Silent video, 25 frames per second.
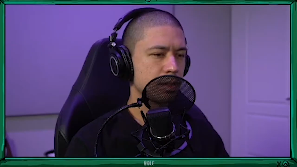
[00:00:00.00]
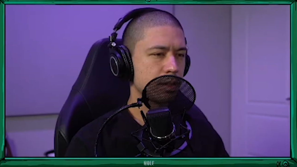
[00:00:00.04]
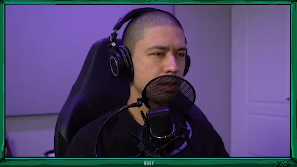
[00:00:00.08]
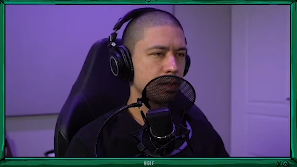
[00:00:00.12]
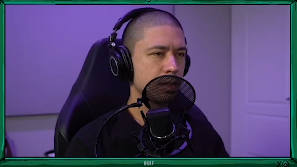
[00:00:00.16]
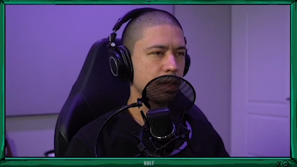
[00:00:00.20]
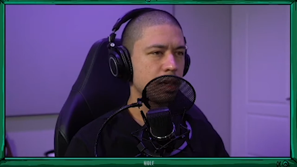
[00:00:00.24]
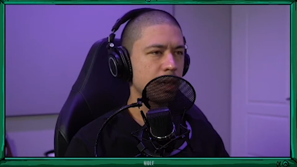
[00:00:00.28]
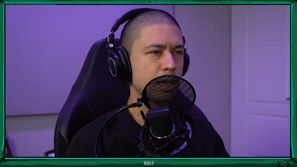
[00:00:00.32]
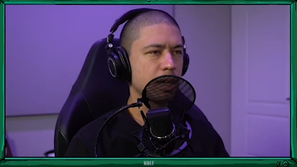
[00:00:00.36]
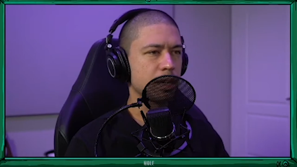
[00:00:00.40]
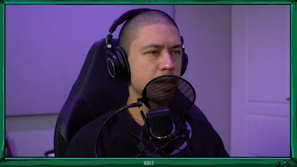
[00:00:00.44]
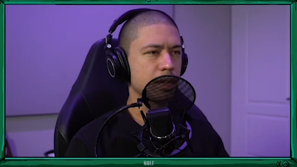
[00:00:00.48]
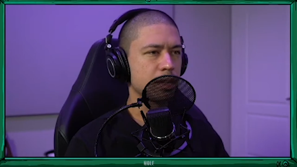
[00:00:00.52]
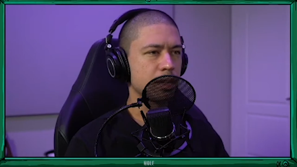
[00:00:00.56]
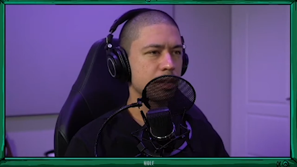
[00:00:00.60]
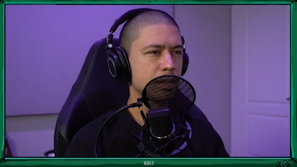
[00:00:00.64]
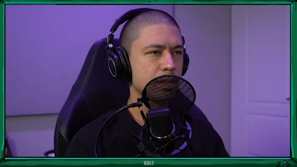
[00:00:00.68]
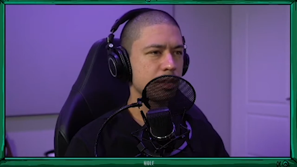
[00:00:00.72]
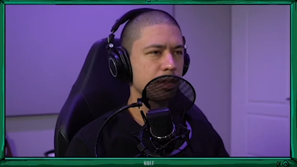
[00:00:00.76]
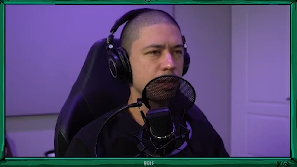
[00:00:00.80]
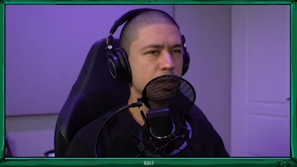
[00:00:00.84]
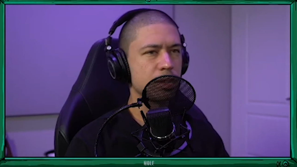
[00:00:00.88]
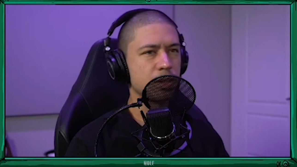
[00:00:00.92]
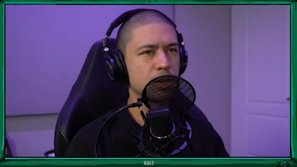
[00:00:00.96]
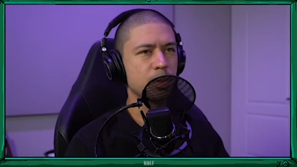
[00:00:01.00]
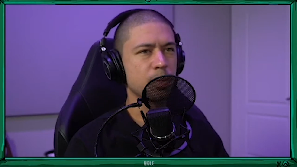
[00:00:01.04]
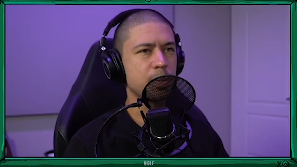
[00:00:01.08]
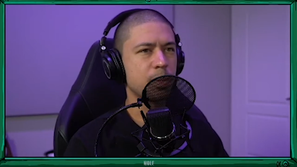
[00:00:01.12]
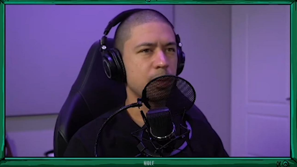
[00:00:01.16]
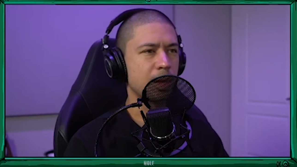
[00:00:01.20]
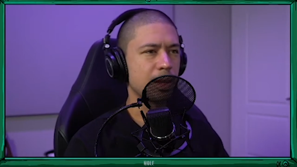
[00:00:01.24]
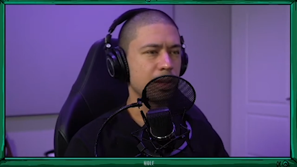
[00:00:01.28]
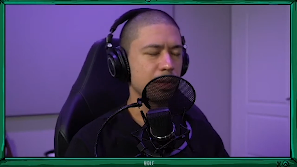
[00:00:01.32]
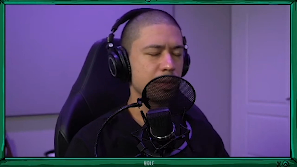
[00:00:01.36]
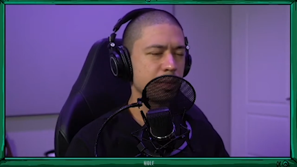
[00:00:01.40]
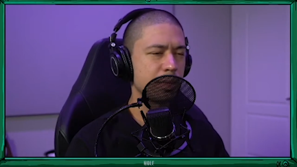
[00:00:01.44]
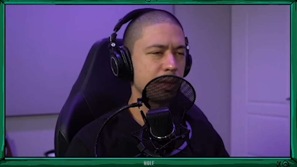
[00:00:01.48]
Yeah, it's not your
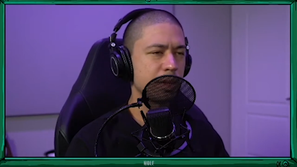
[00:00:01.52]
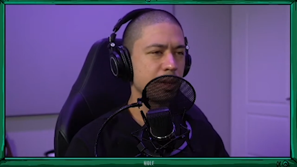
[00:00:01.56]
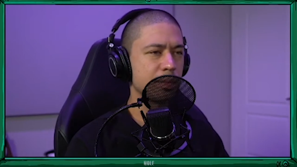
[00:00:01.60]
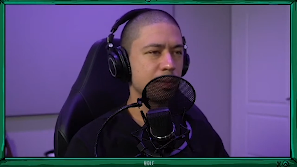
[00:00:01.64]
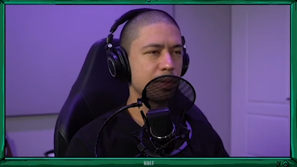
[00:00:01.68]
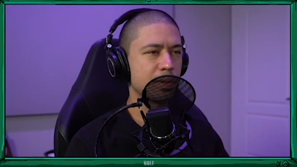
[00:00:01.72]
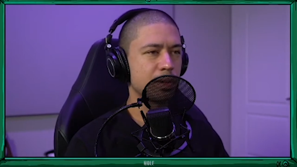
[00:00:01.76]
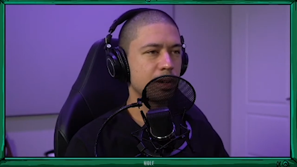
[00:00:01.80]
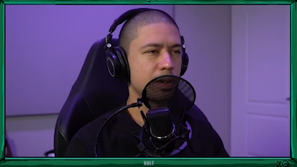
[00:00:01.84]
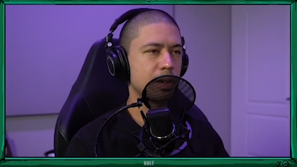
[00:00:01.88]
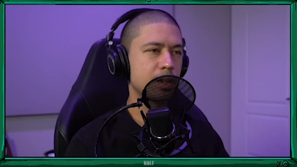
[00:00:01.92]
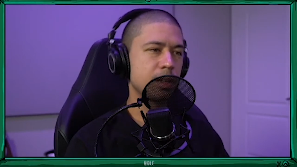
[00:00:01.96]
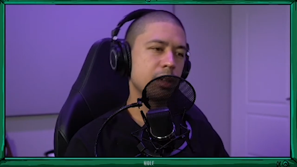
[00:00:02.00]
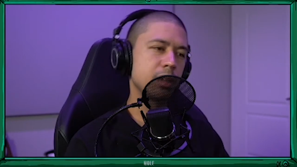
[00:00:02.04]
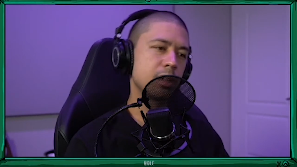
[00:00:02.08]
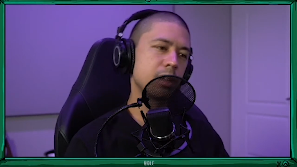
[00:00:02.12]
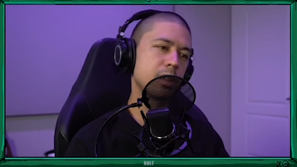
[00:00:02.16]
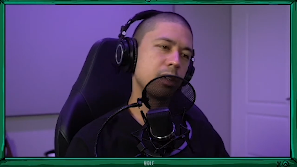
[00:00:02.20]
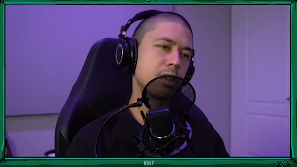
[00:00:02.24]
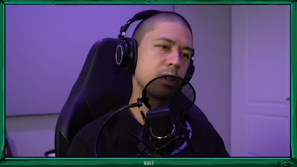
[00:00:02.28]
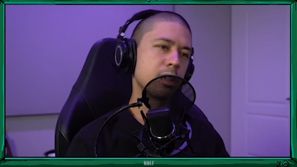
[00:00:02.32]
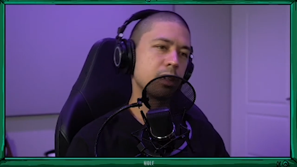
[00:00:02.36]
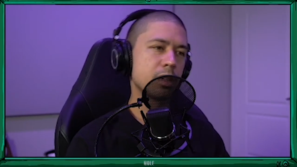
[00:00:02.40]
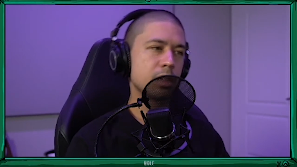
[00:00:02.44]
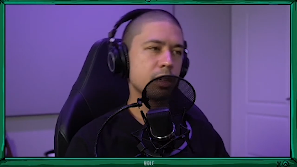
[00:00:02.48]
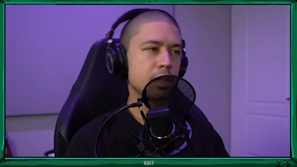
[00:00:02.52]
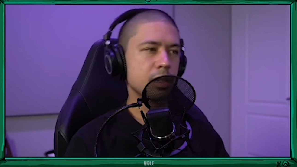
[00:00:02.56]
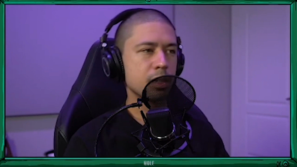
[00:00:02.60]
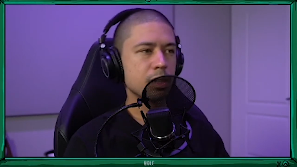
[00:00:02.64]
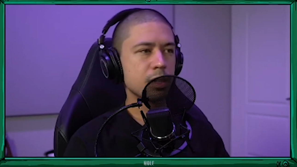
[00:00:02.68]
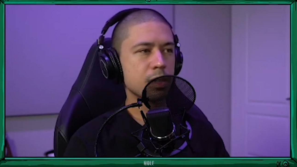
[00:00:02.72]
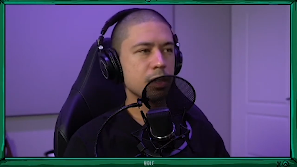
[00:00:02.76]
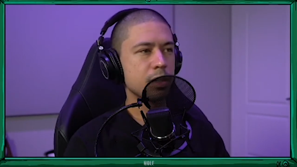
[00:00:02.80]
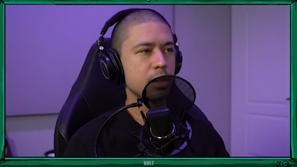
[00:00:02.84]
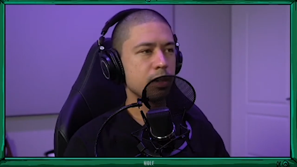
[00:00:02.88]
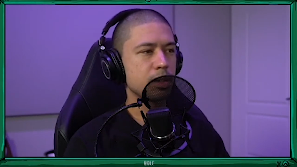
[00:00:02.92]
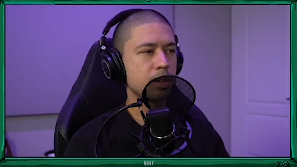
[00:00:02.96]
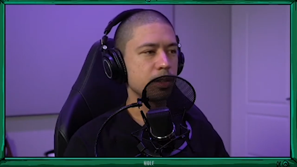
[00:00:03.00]
problem anymore.
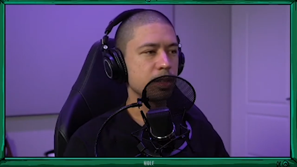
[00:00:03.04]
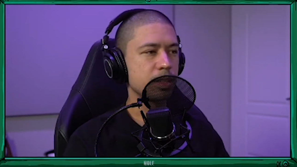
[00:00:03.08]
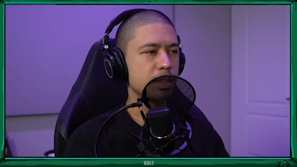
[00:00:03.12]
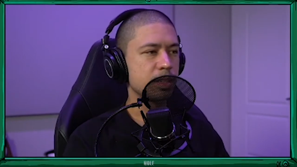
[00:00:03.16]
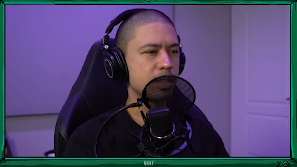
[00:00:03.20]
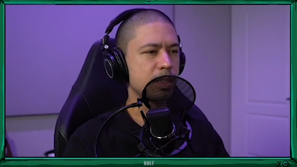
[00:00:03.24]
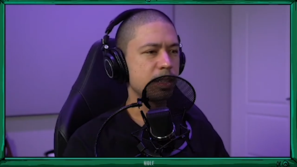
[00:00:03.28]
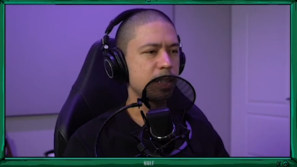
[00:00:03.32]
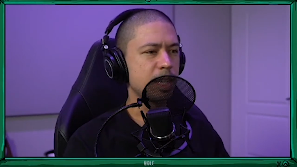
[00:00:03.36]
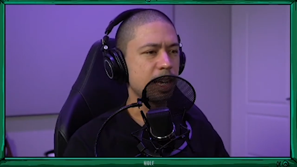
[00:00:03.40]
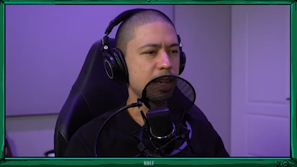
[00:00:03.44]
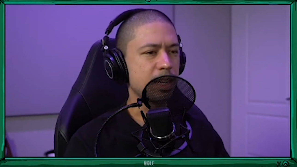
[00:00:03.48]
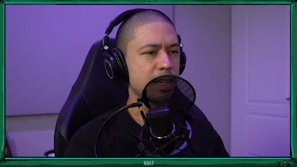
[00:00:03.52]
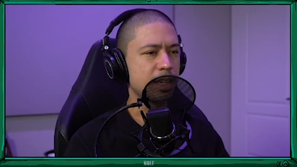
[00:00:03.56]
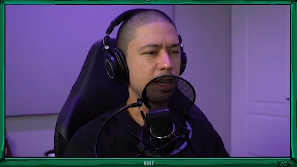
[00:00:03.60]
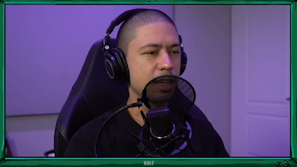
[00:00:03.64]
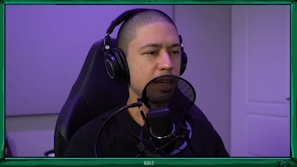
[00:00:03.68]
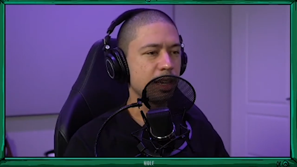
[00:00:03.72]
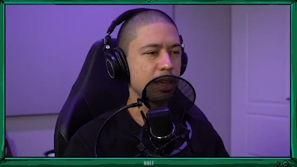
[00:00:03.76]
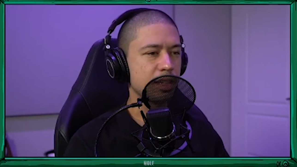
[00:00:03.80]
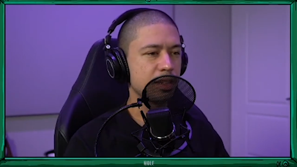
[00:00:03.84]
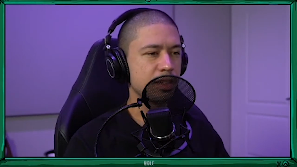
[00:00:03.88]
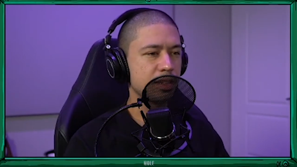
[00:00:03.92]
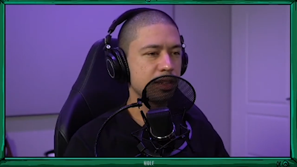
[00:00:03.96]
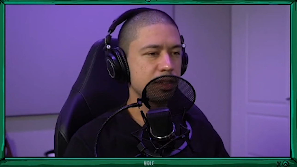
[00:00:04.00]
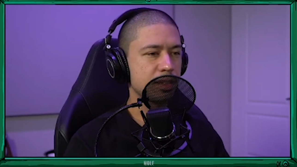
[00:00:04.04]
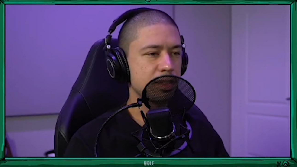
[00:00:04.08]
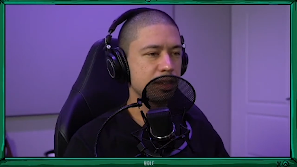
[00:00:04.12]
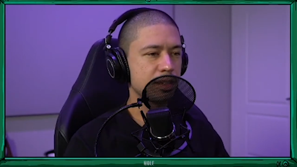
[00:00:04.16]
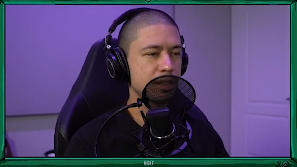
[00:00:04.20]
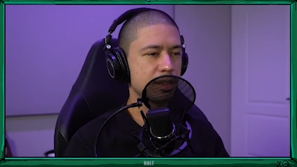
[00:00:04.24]
All these dead kids.